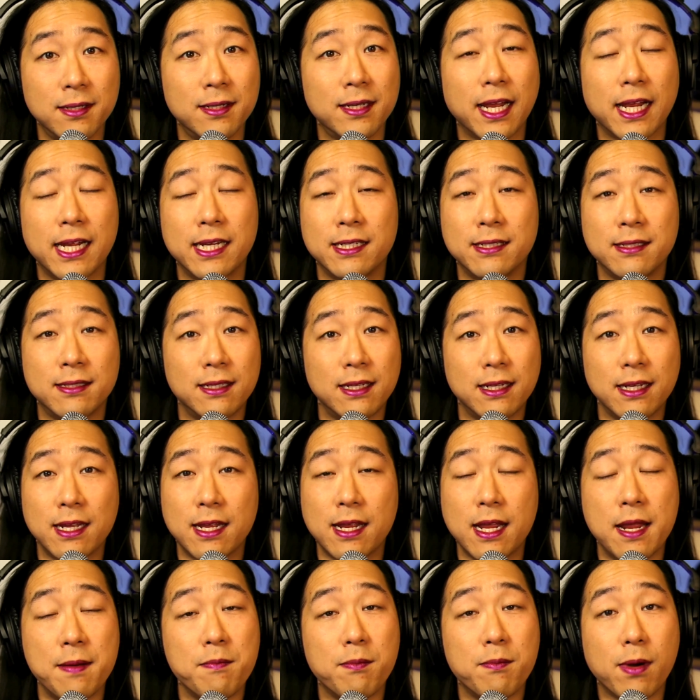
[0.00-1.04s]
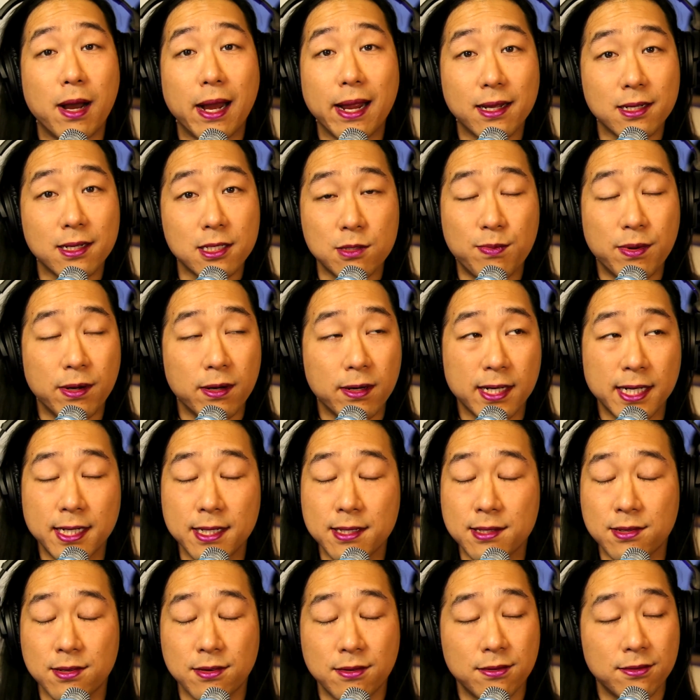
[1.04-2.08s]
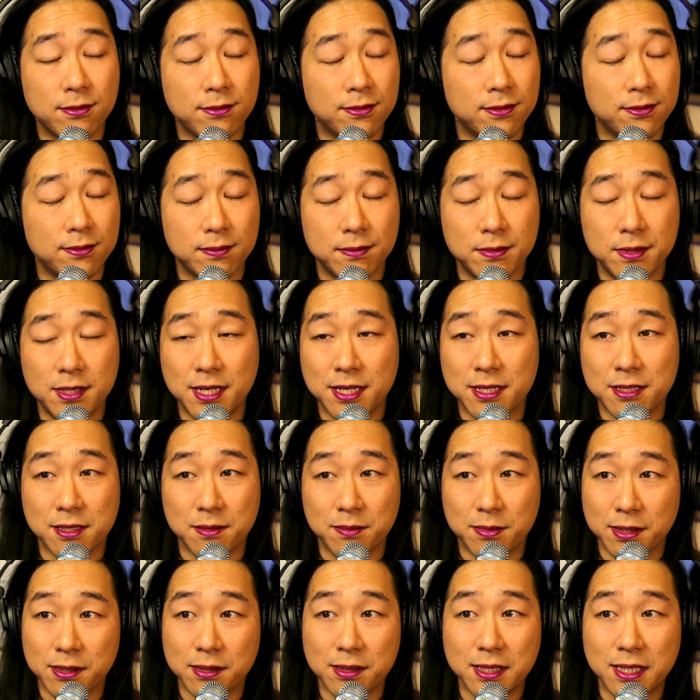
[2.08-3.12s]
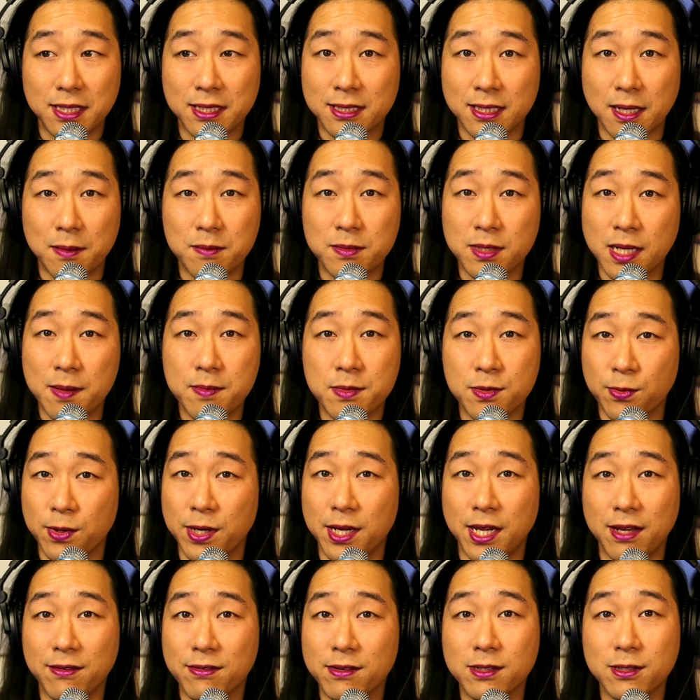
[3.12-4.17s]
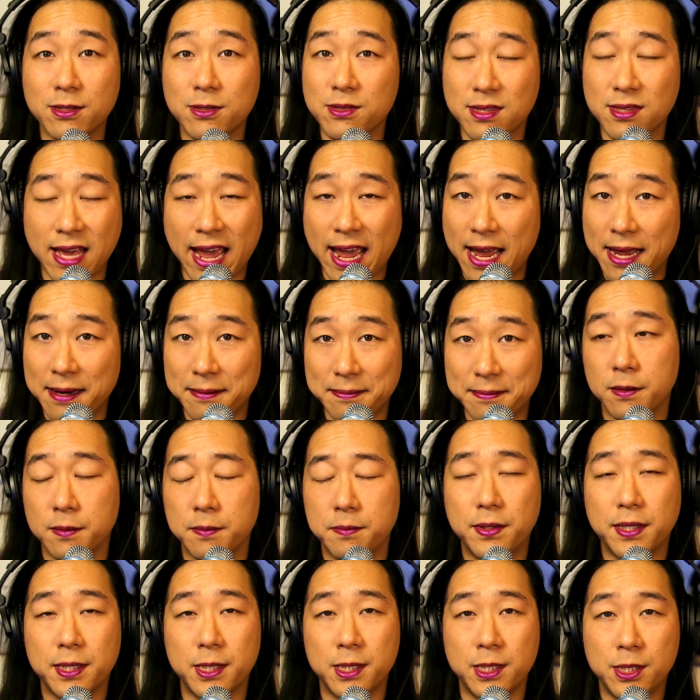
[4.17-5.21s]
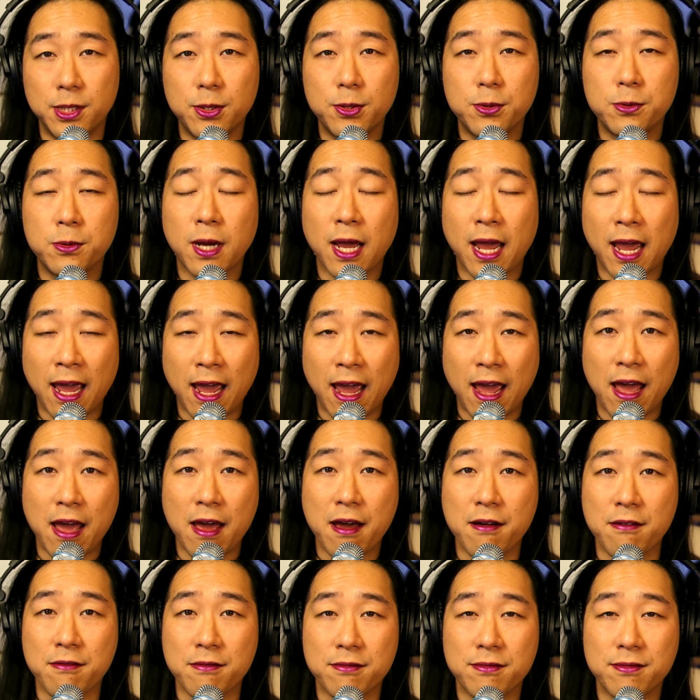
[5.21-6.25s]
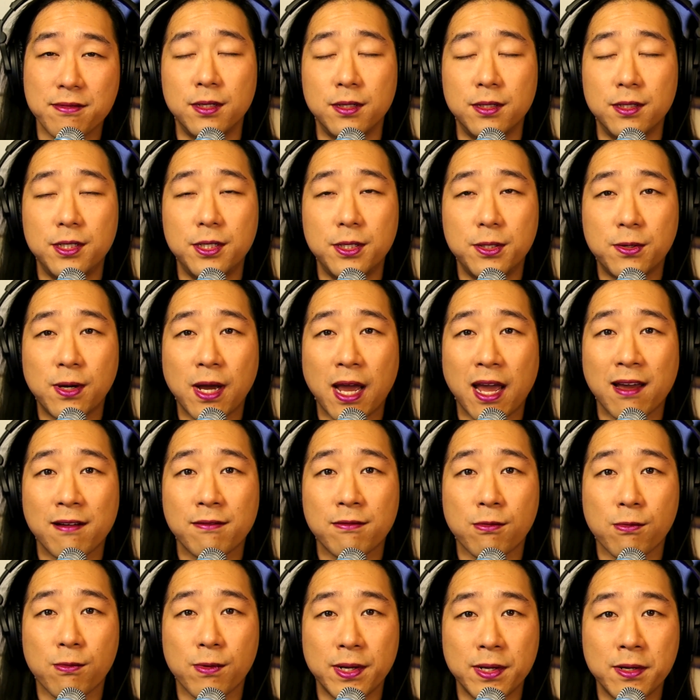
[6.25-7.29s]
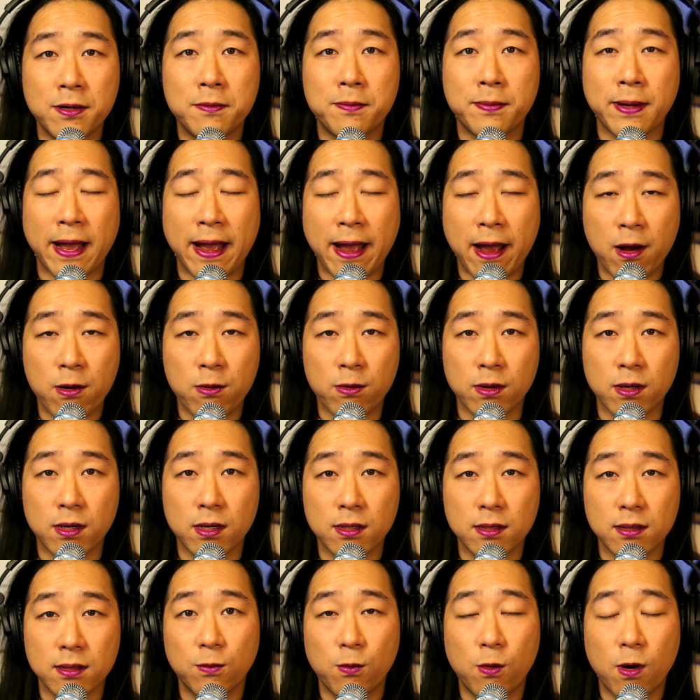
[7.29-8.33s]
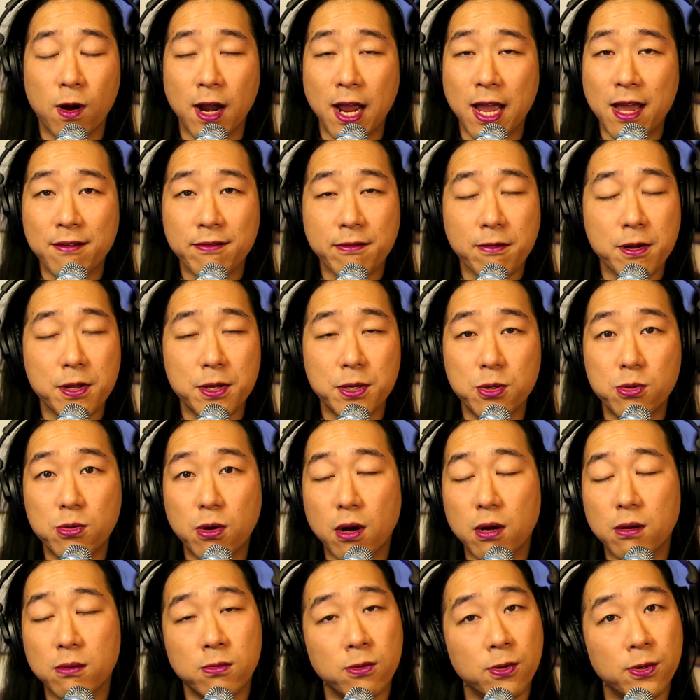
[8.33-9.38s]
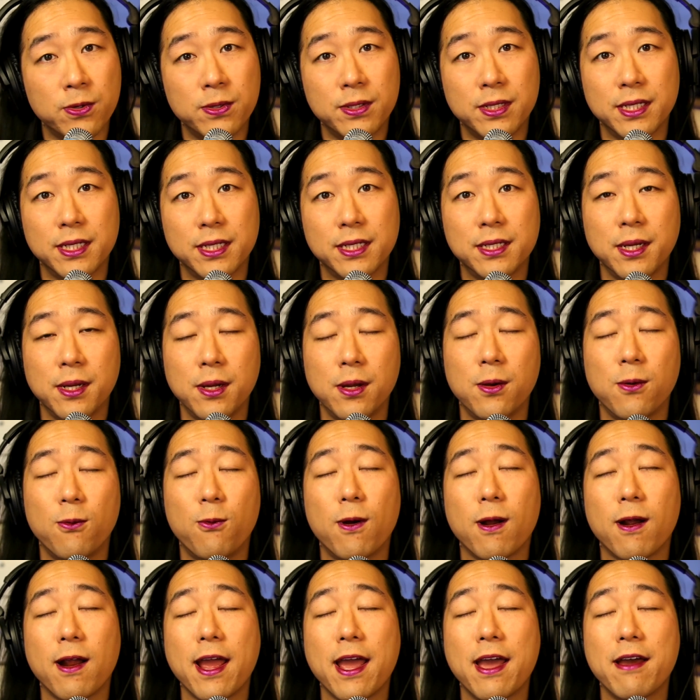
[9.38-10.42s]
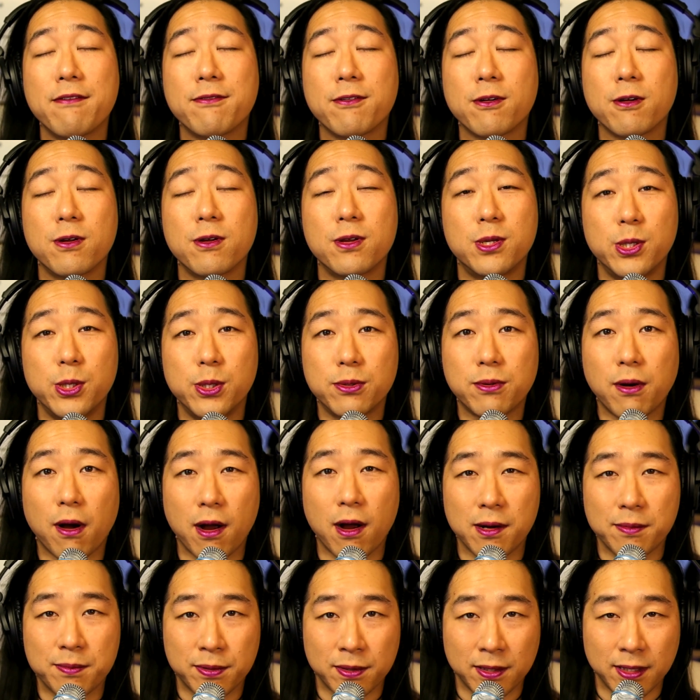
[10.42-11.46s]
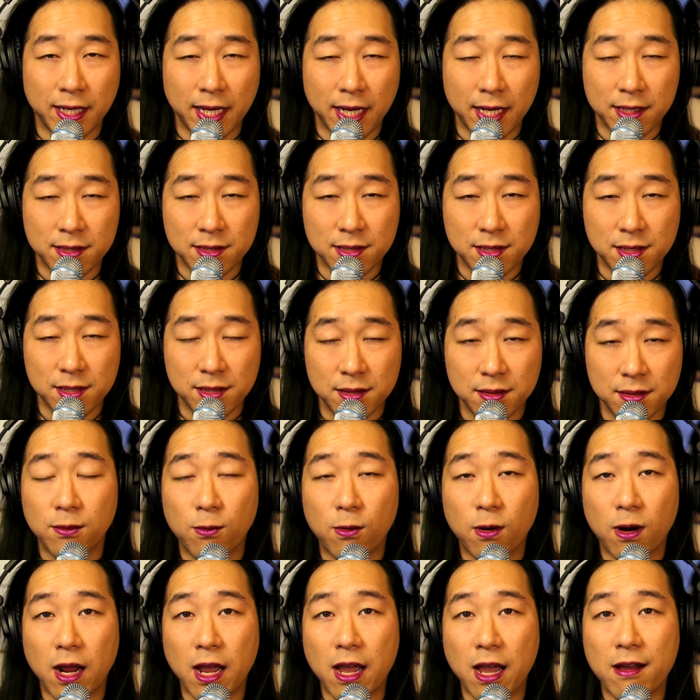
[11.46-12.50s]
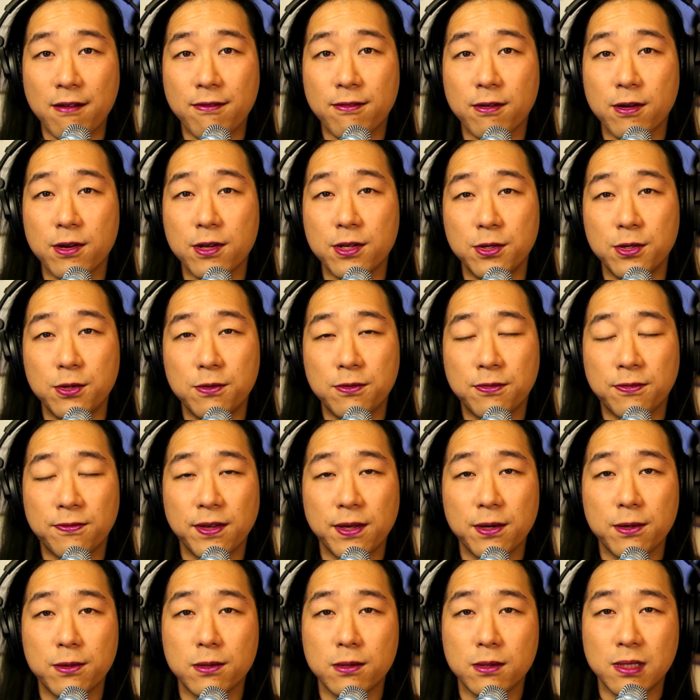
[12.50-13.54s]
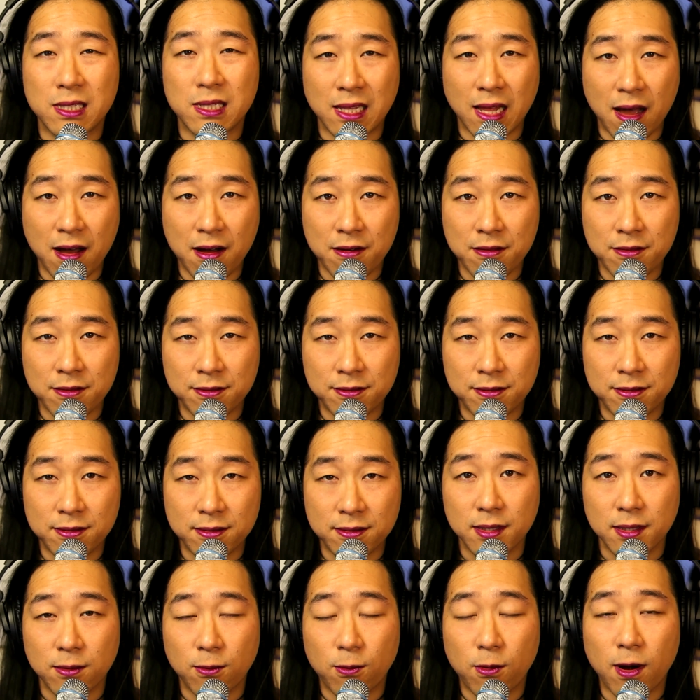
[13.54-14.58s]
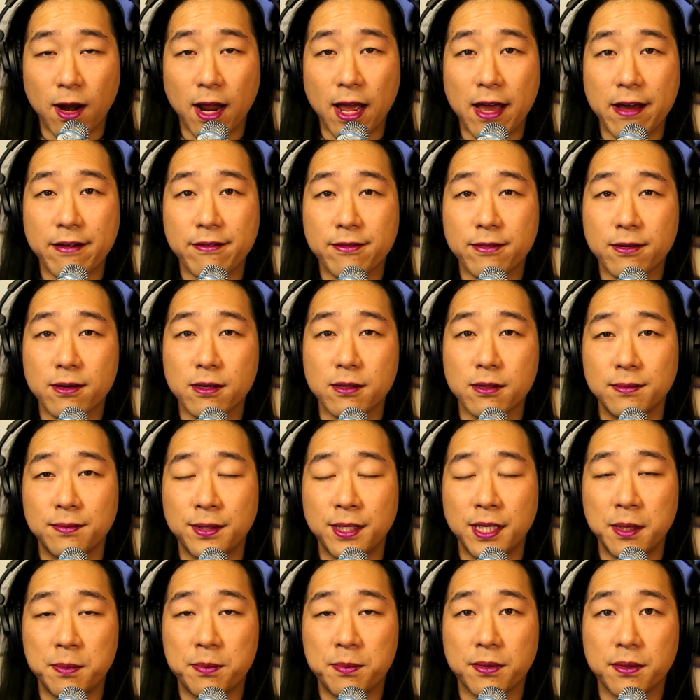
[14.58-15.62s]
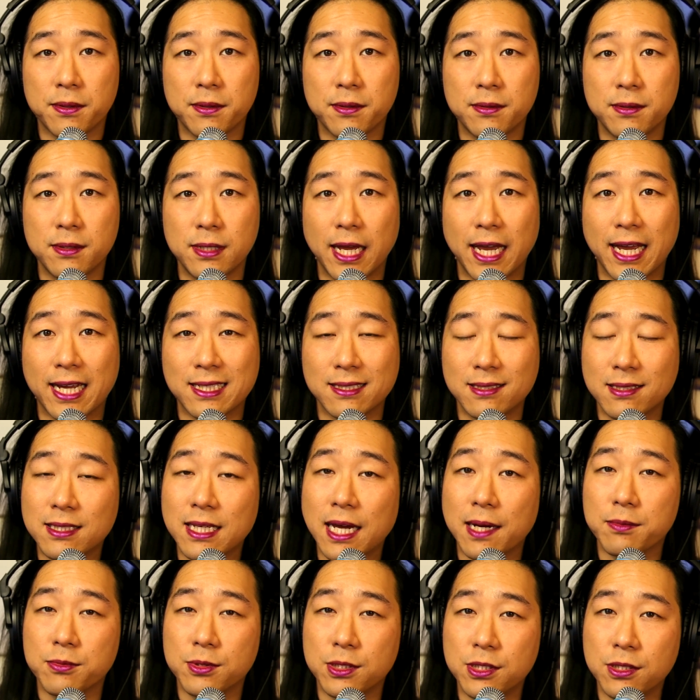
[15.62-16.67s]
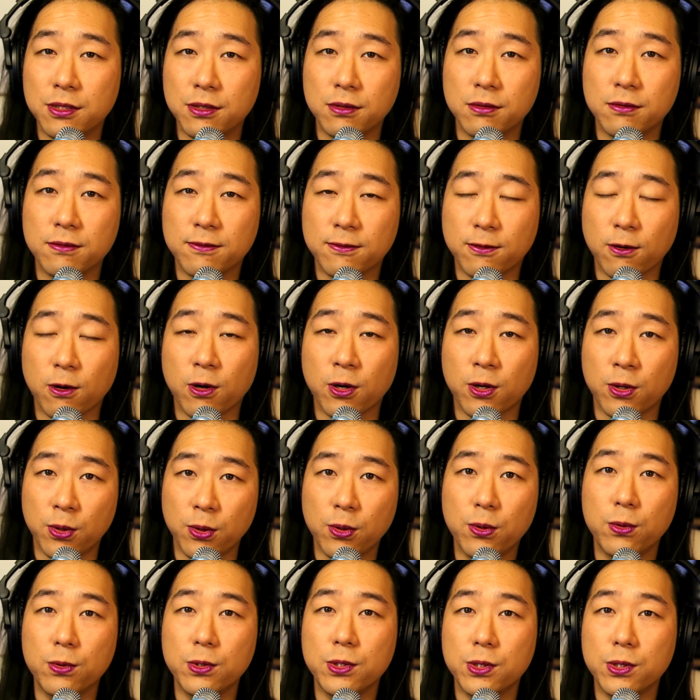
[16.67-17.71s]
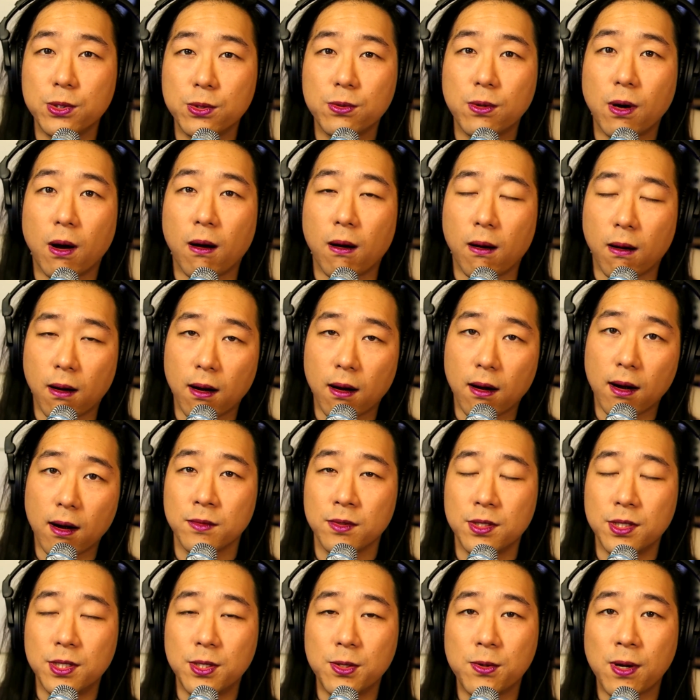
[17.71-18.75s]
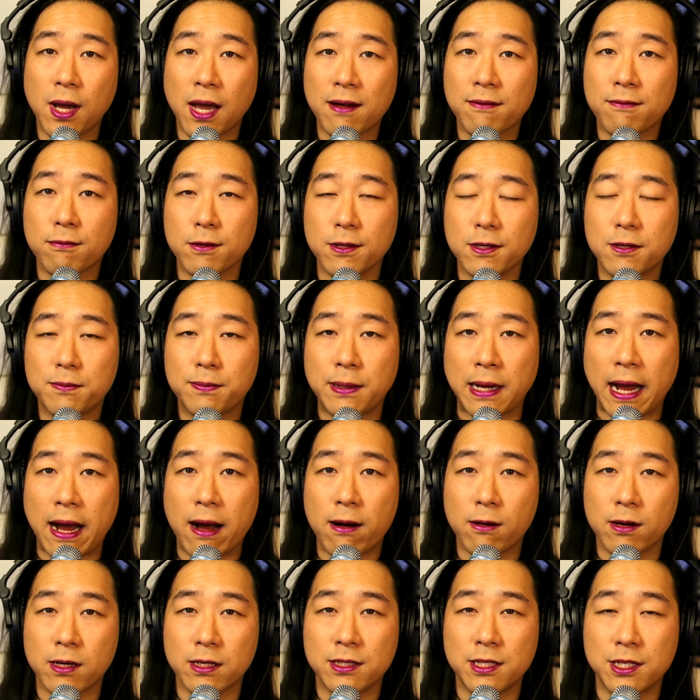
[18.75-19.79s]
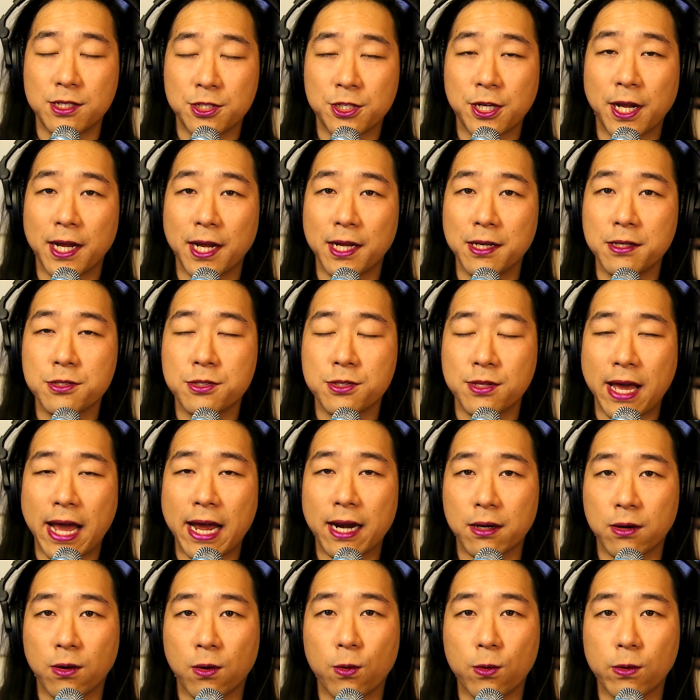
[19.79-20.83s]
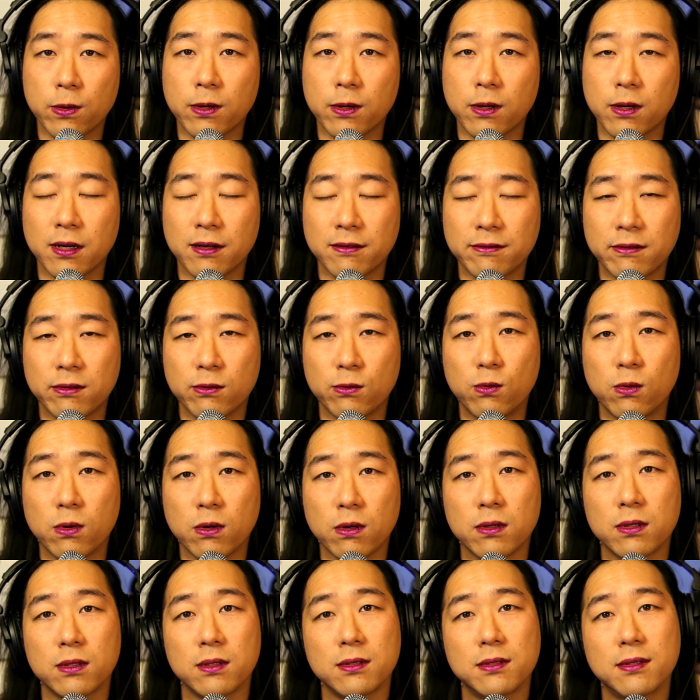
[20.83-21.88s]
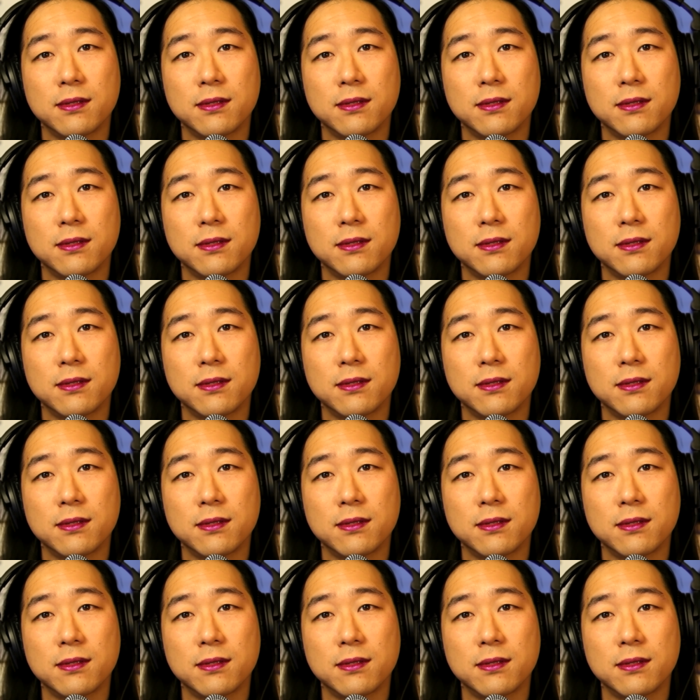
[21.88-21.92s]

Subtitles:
And in my experience of disability, sometimes we even lose that. But have you have real power wherever you are rooted, wherever you are placed, wherever you feel love, wherever people accept you for who you are. You have real power to change that corner of the world.